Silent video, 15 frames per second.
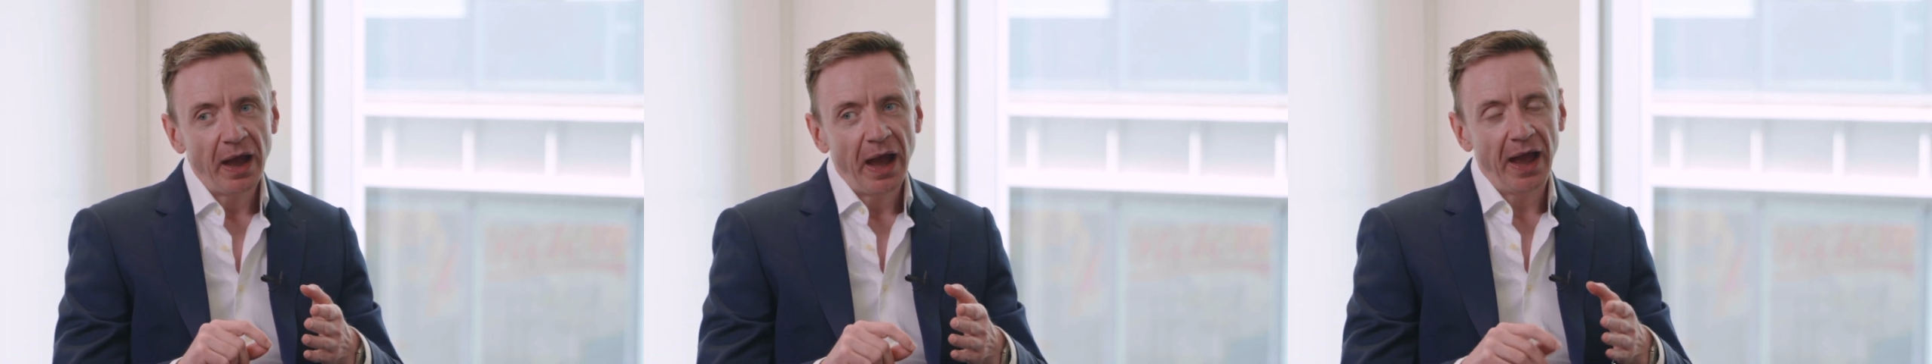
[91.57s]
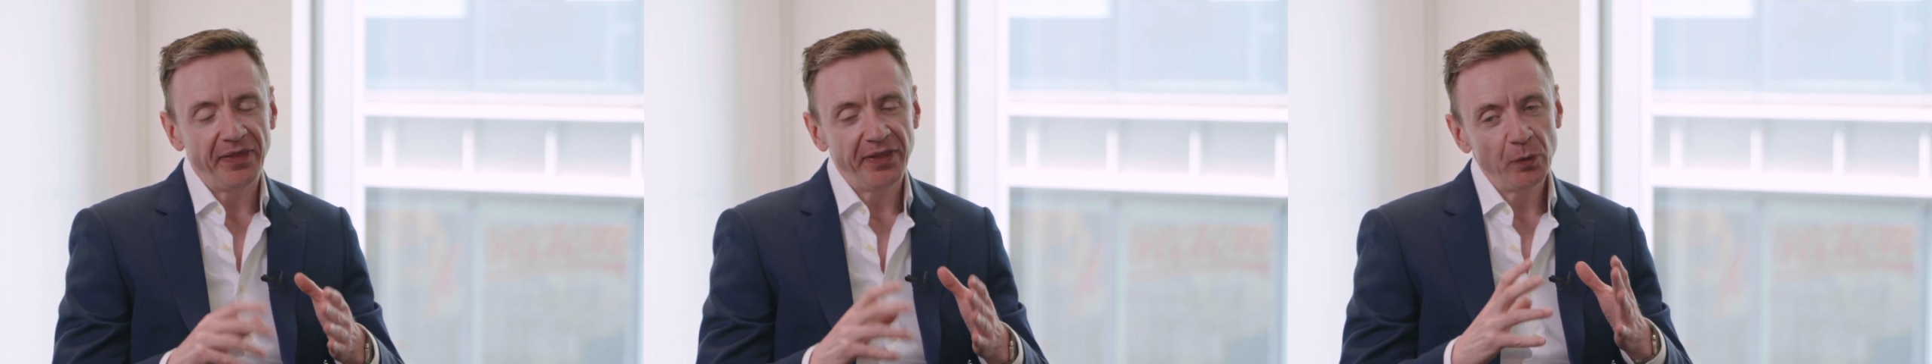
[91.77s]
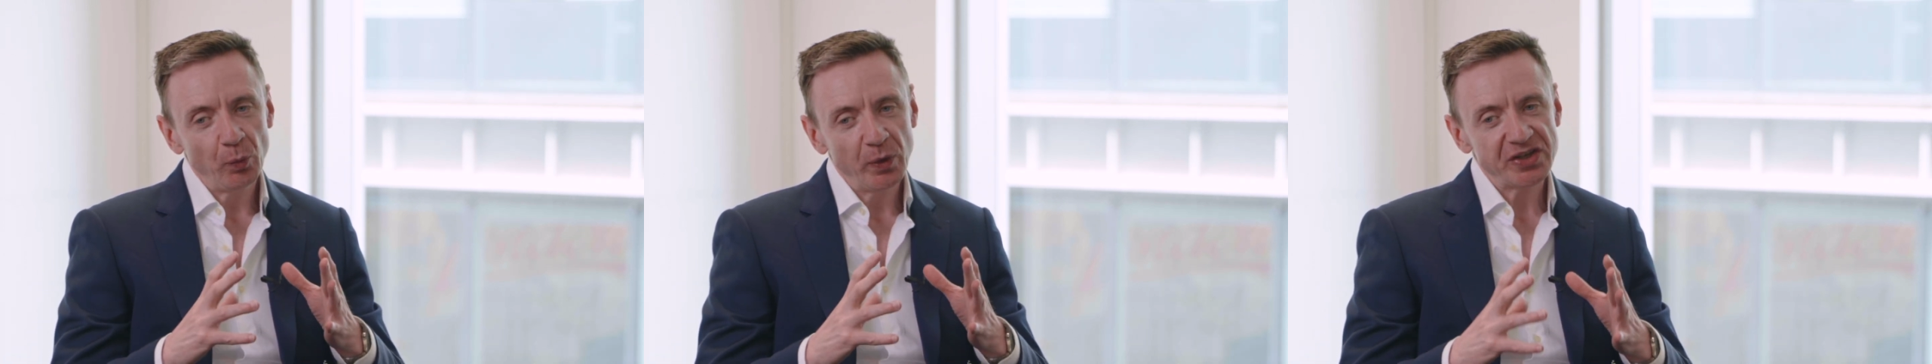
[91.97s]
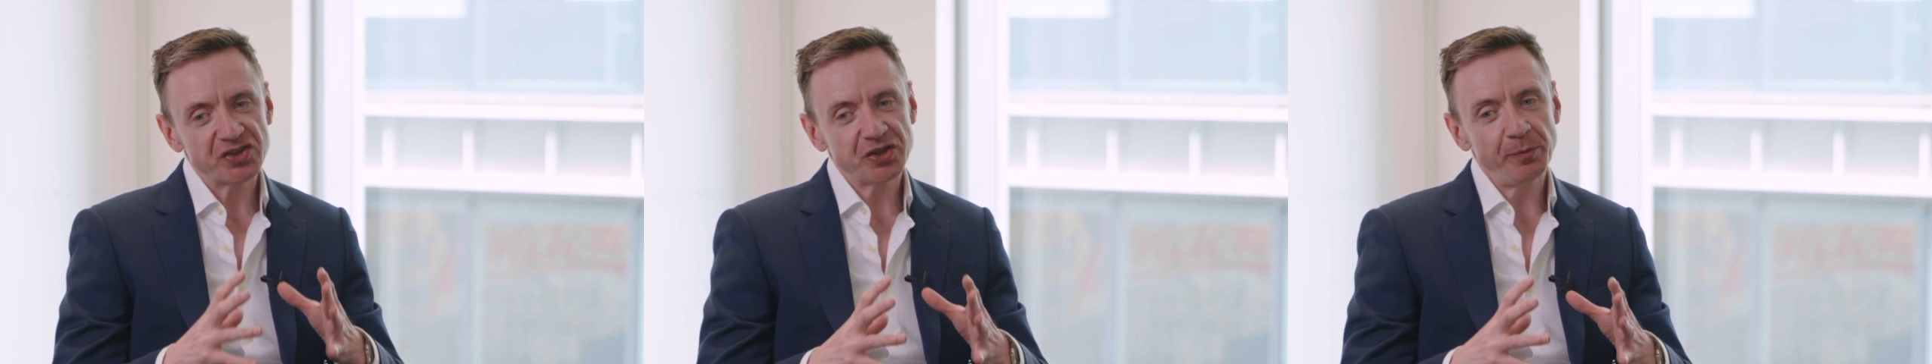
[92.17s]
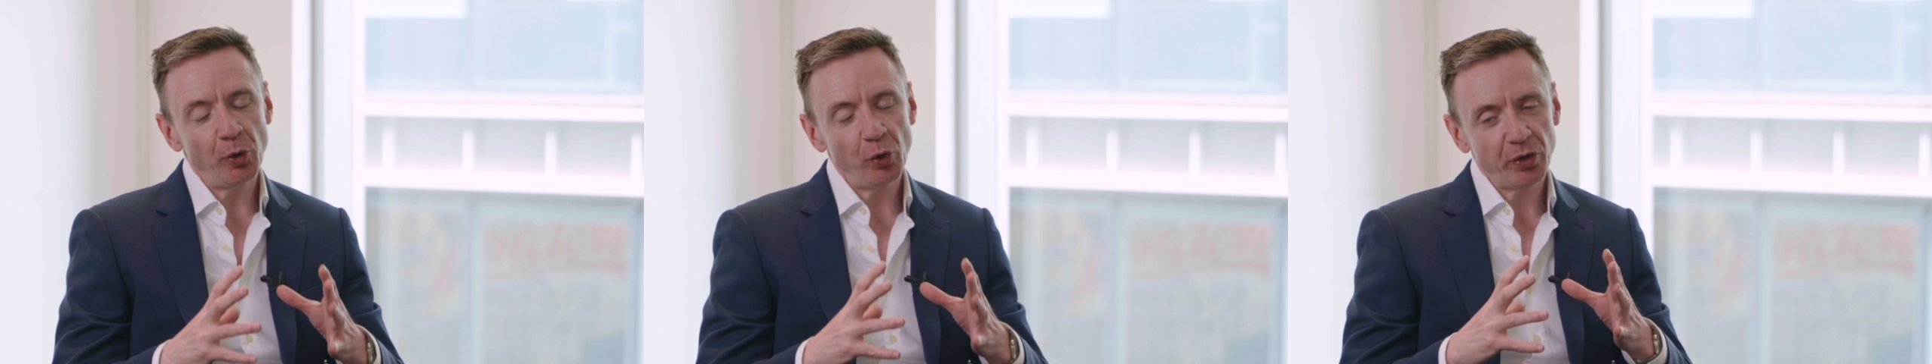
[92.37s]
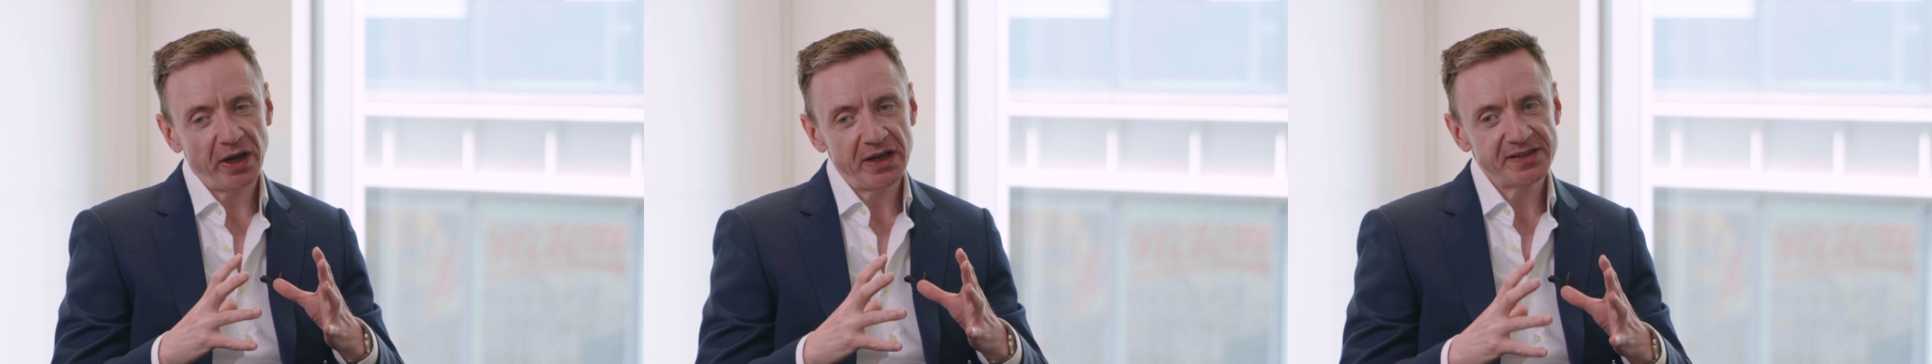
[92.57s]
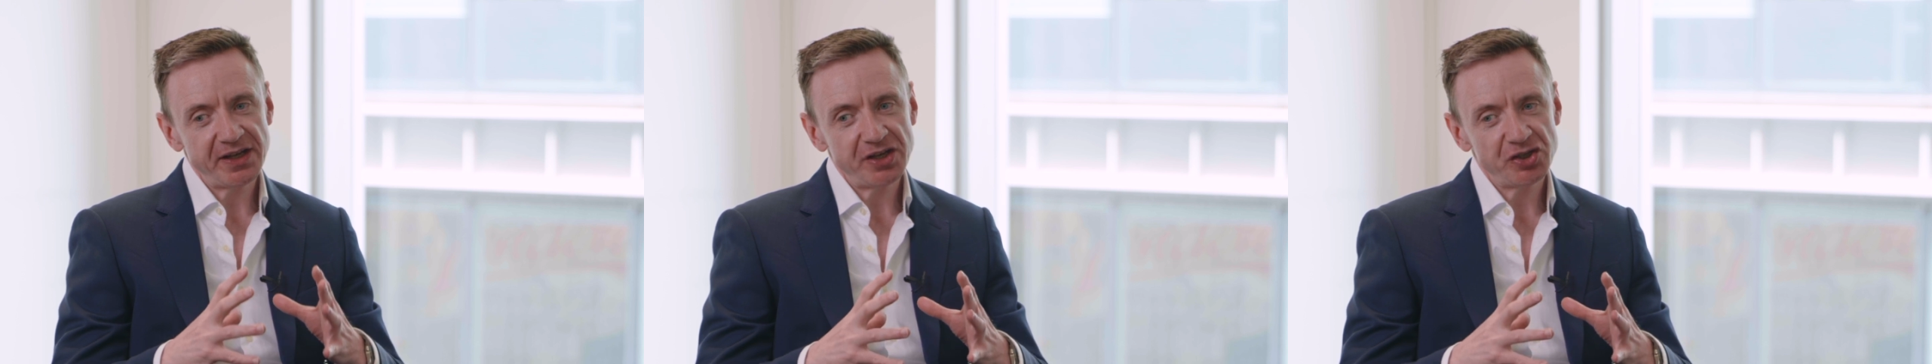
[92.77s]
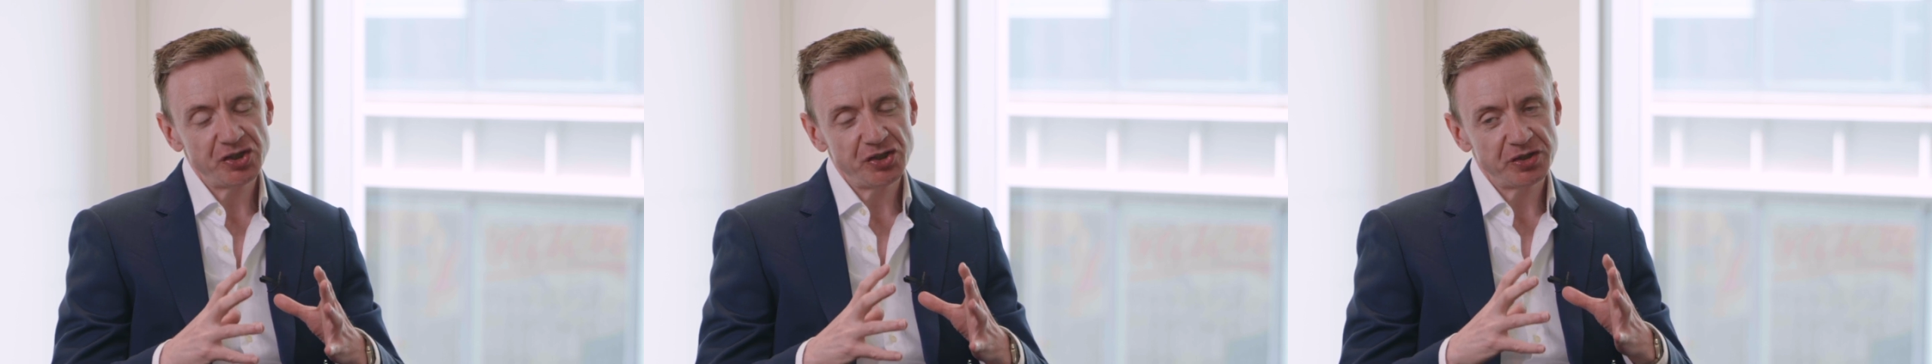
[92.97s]
I think where some
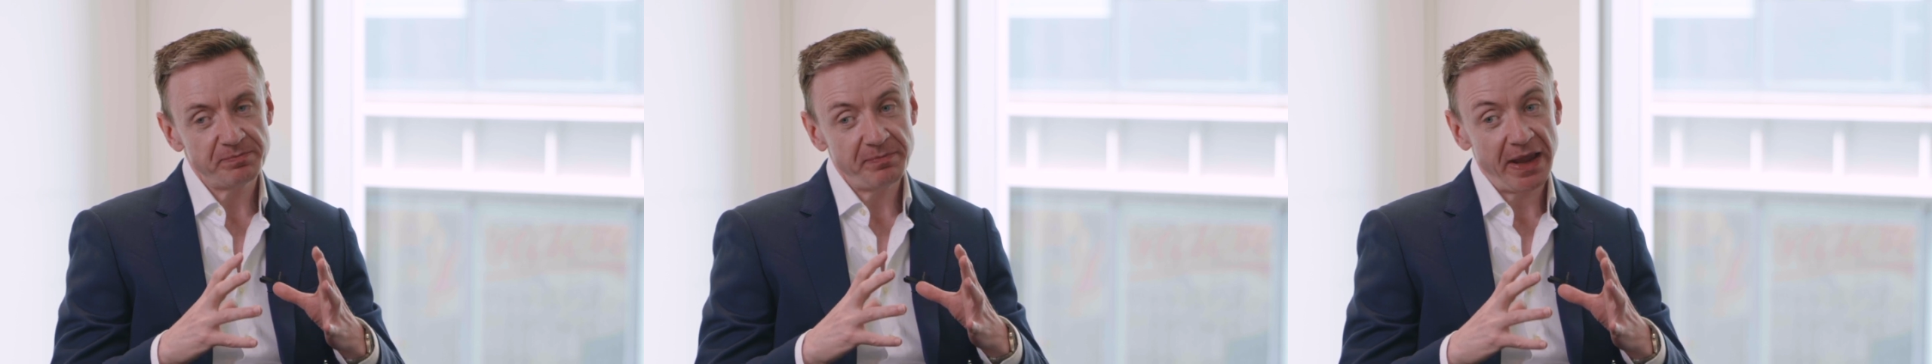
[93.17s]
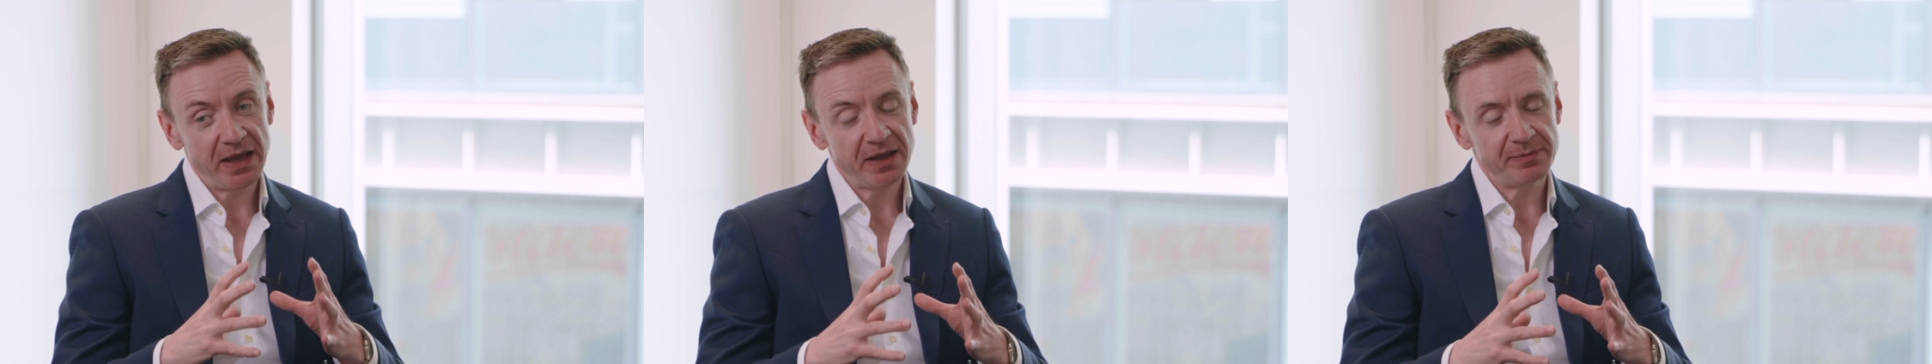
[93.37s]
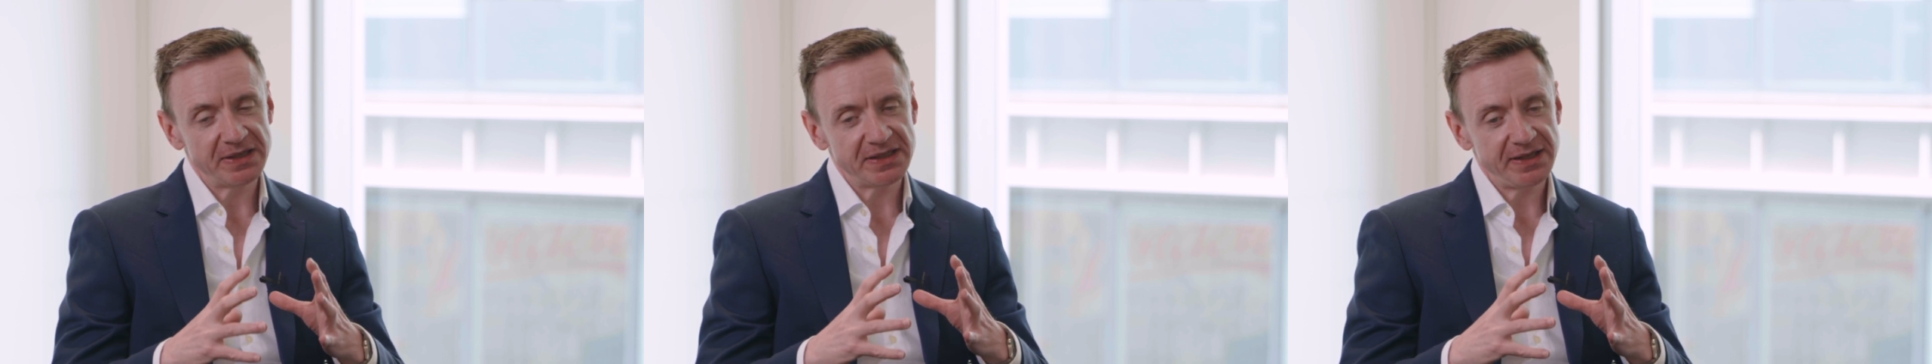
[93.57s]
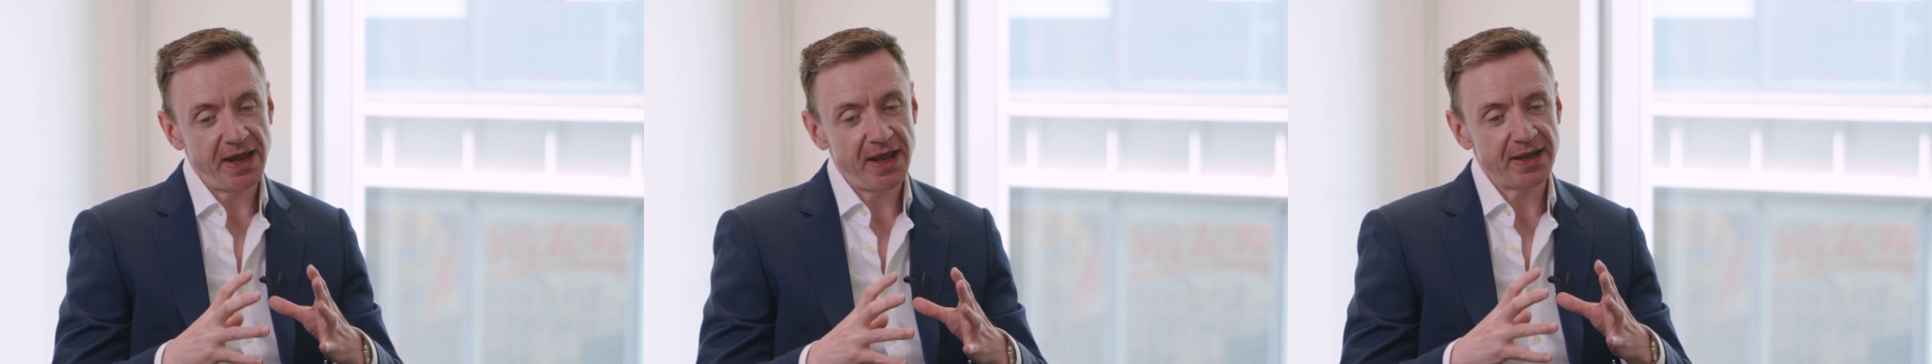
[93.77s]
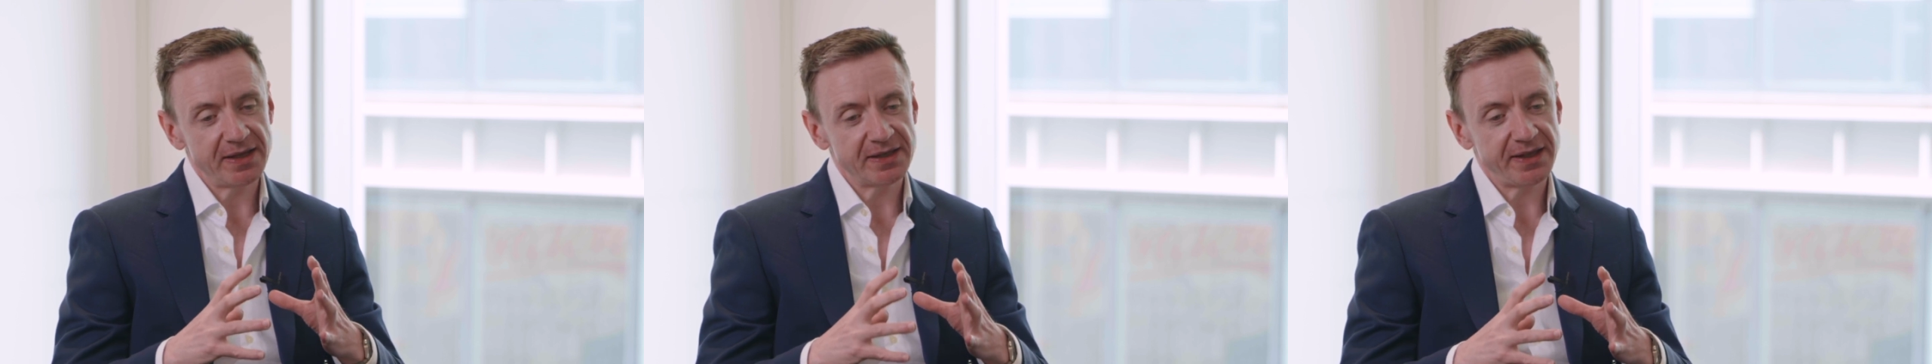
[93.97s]
organizations make a mistake